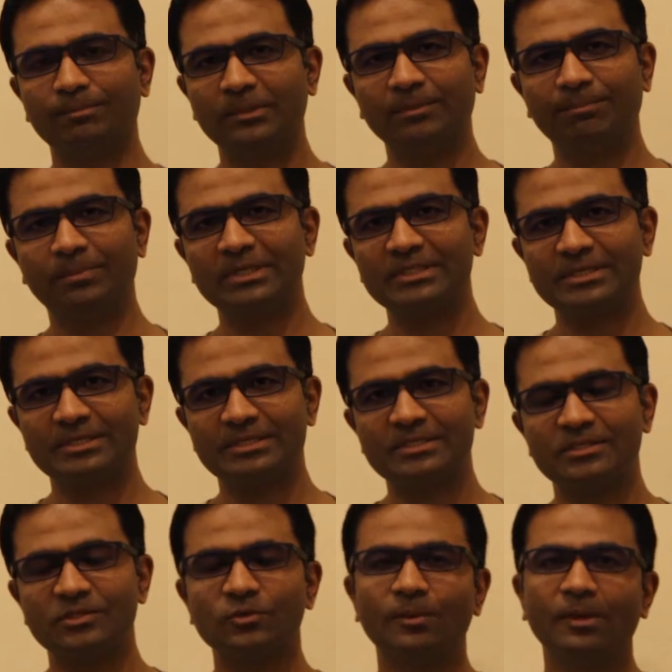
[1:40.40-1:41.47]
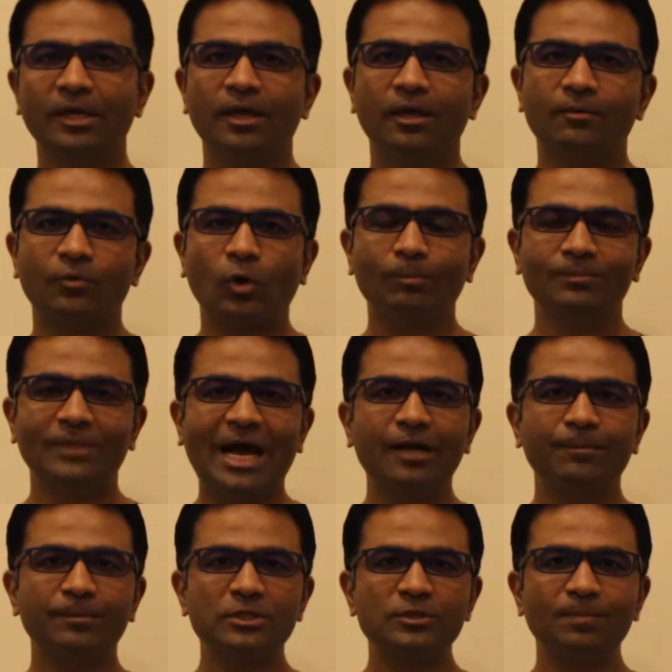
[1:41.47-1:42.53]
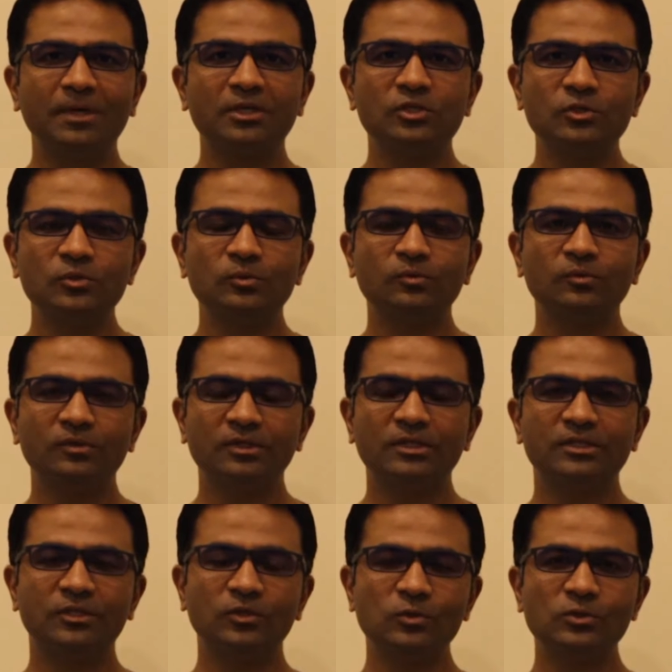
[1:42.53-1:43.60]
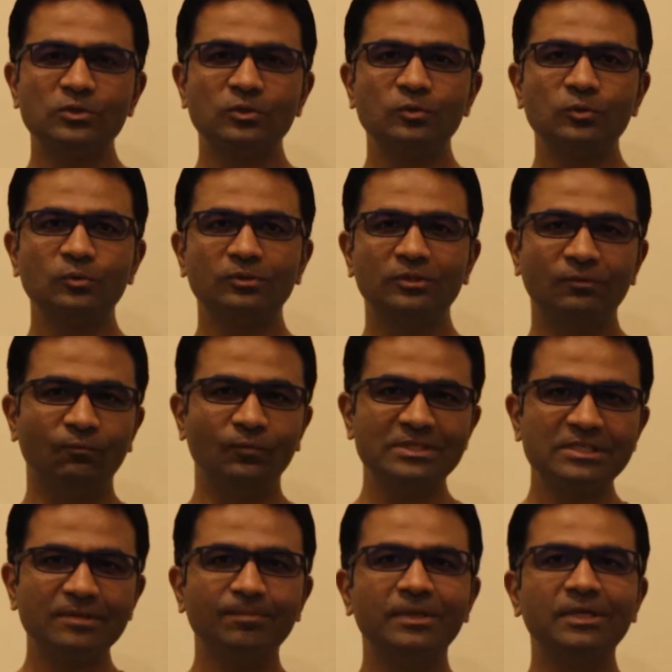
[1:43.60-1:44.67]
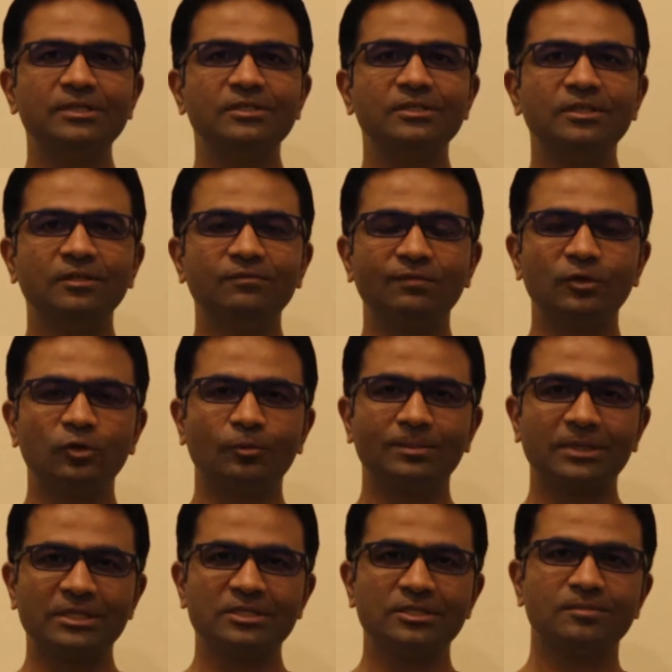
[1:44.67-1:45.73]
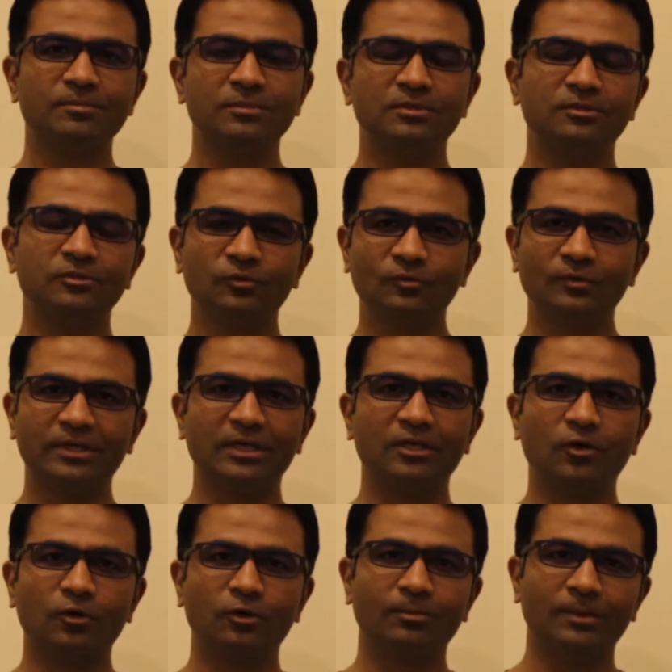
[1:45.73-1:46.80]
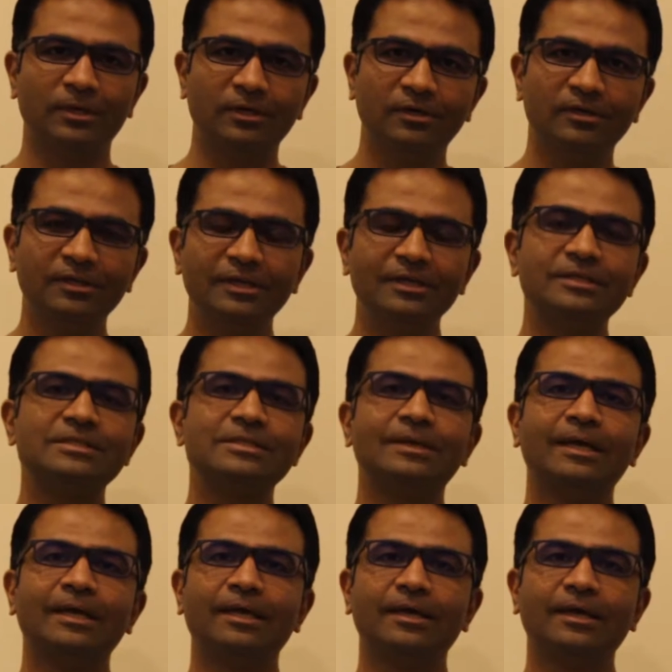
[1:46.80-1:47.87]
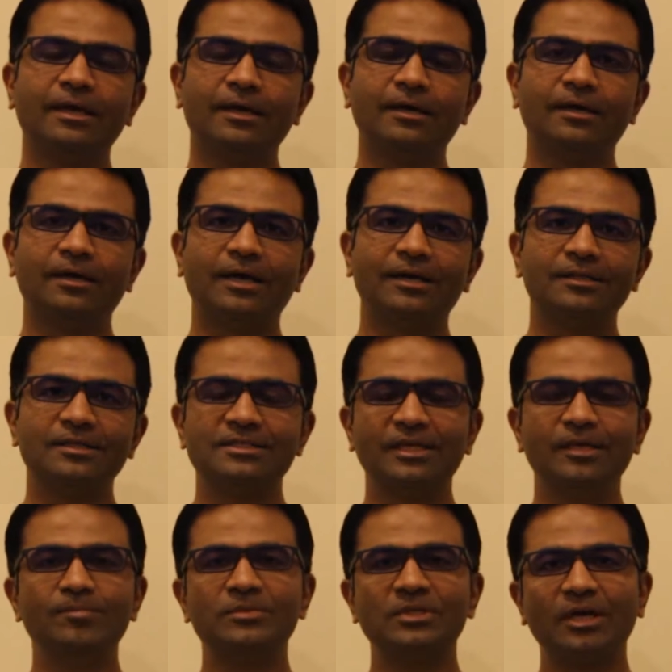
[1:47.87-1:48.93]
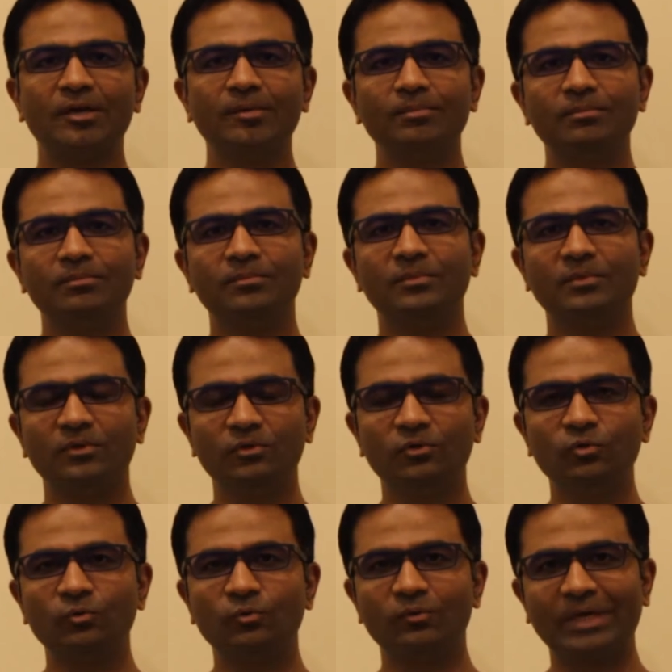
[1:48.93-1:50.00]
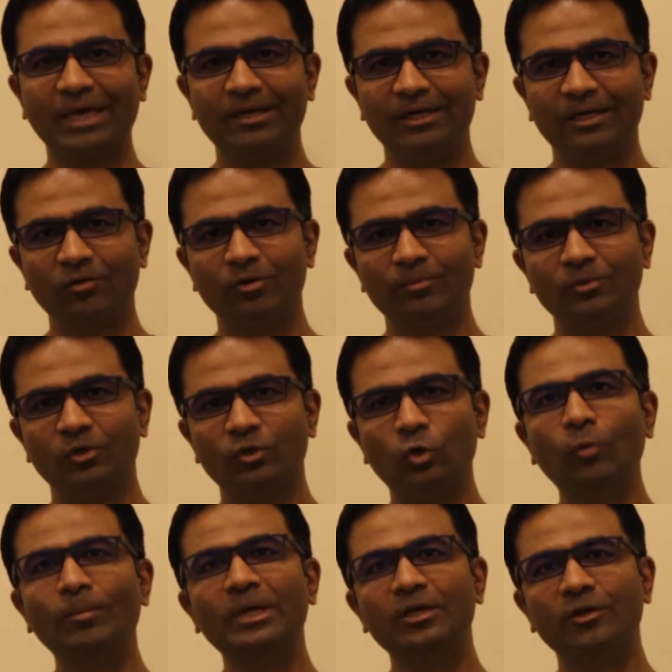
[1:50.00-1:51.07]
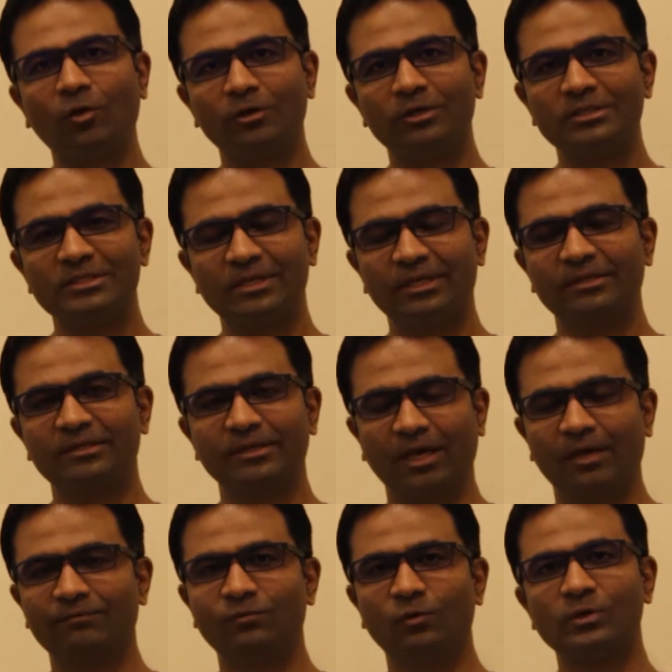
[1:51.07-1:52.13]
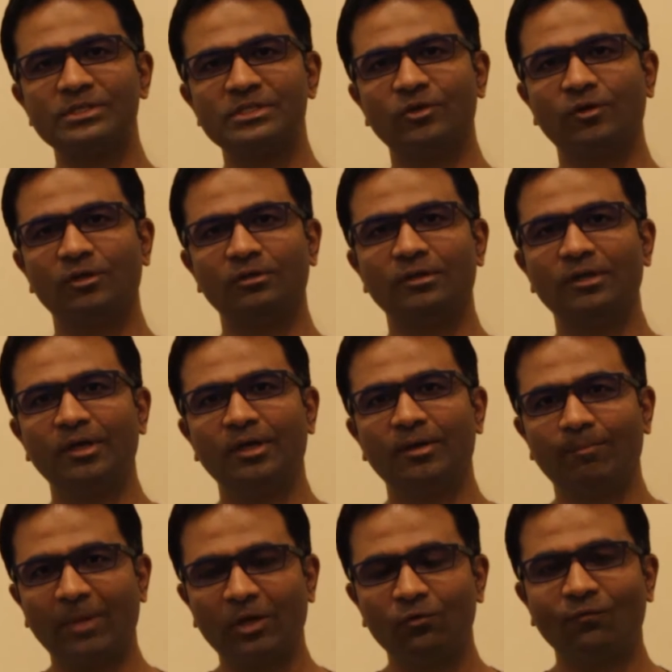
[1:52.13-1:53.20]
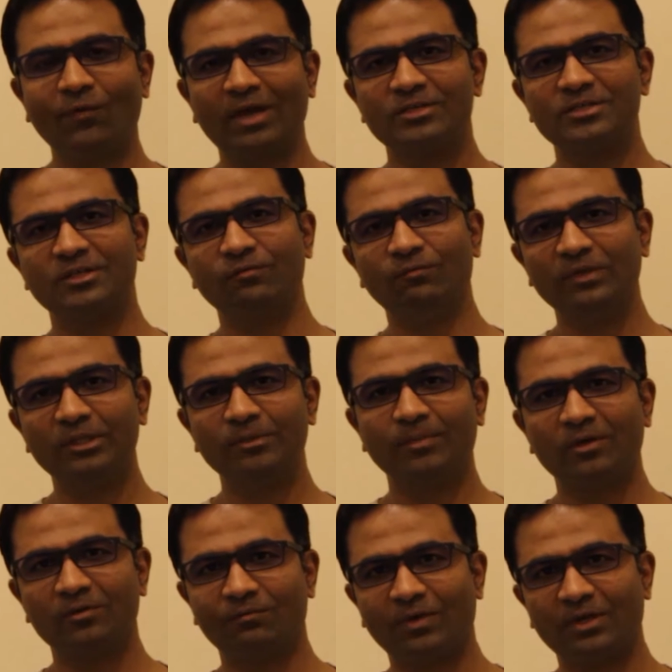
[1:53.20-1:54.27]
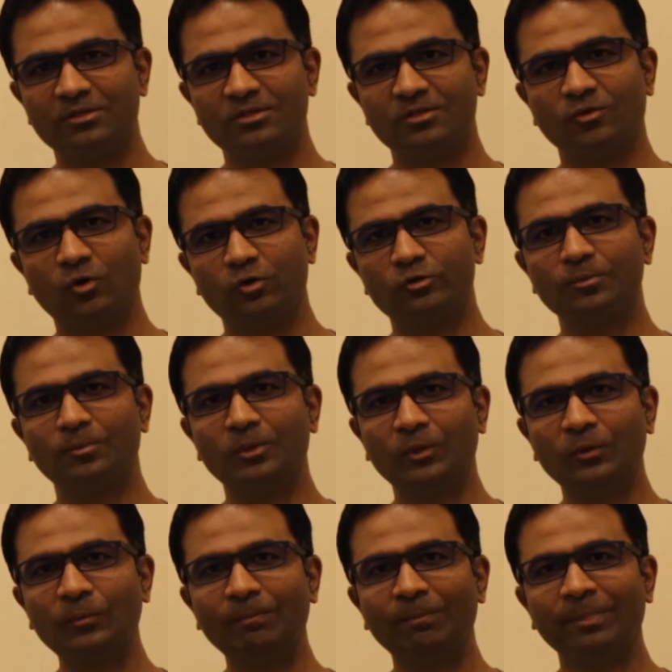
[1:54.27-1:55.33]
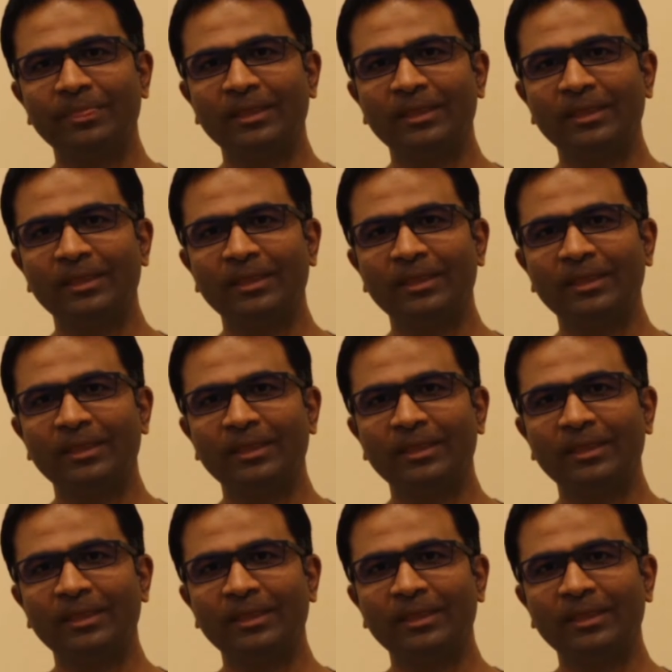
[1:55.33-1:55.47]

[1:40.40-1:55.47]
the presence. So, from that perspective, it gives you the visibility in front of customer. You will get a lot of learnings. At the same time, you can develop your domain knowledge. Like I'm focusing on manufacturing within manufacturing automotive.